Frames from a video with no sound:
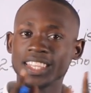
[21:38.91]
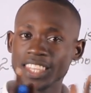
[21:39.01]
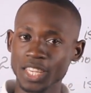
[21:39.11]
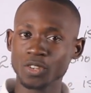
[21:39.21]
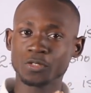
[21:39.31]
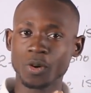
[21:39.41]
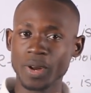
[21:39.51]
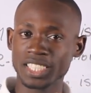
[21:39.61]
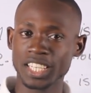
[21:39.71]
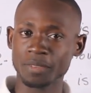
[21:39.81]
Thank you for
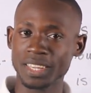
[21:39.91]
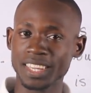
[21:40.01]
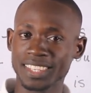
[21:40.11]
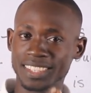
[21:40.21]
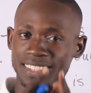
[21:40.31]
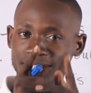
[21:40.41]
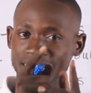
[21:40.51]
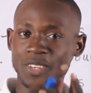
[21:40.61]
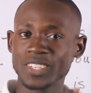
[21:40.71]
watching me. See